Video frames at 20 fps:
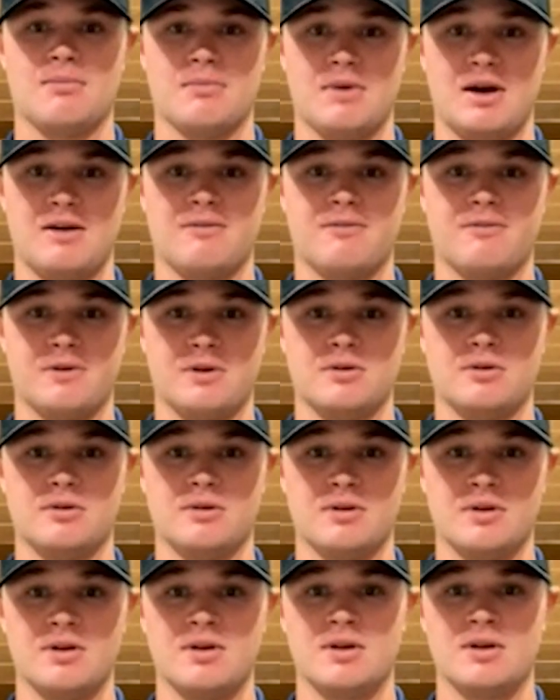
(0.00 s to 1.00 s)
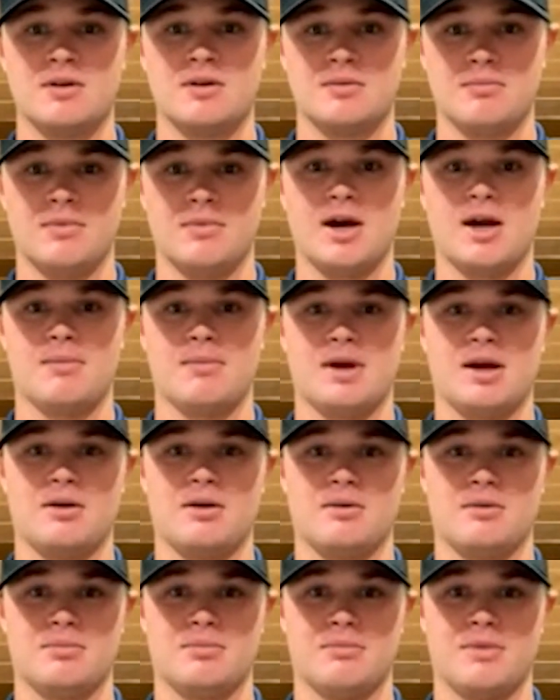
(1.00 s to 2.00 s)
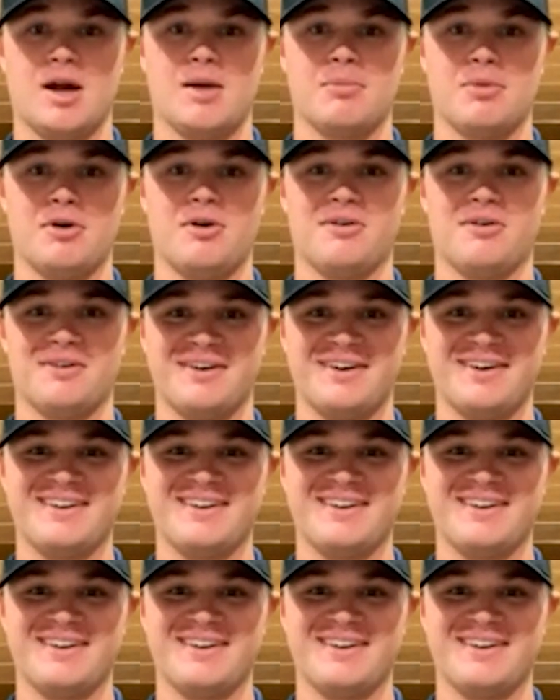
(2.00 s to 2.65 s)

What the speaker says: my field, my mound, my ball.